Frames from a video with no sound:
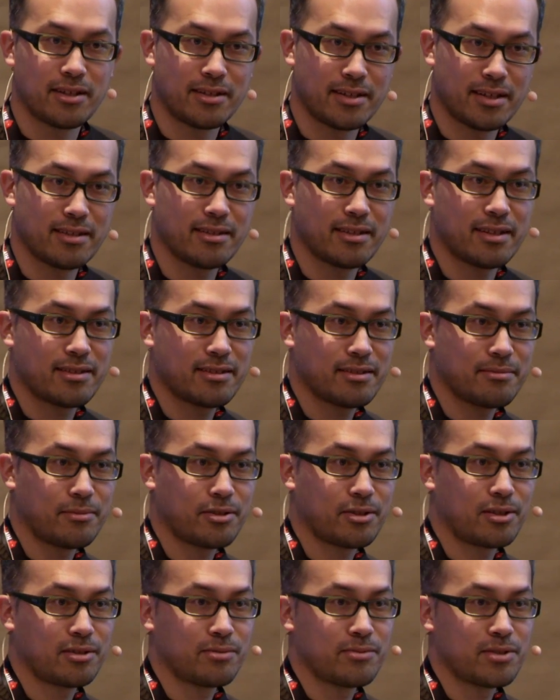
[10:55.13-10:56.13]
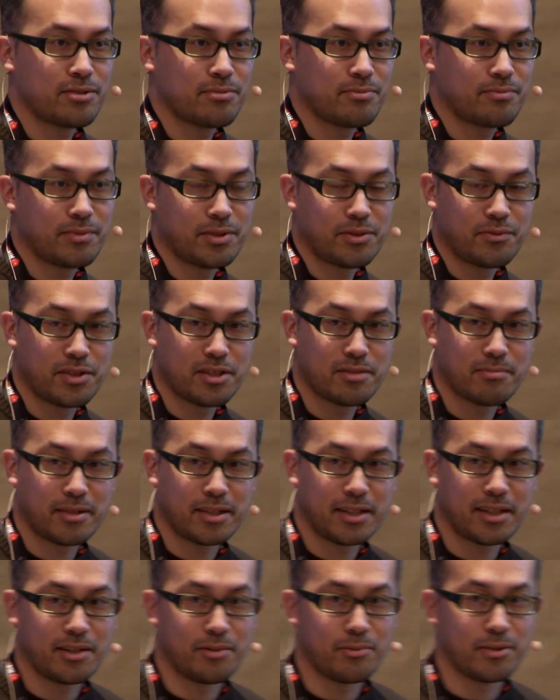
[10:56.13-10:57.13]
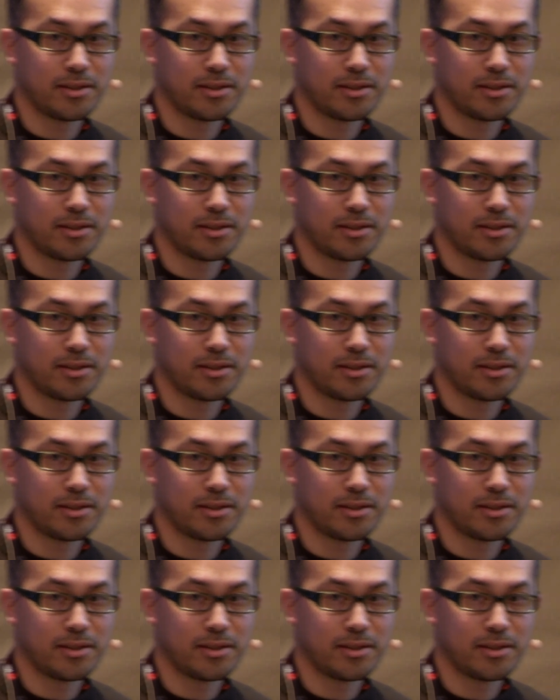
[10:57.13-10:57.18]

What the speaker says: and then that's a model which fits my data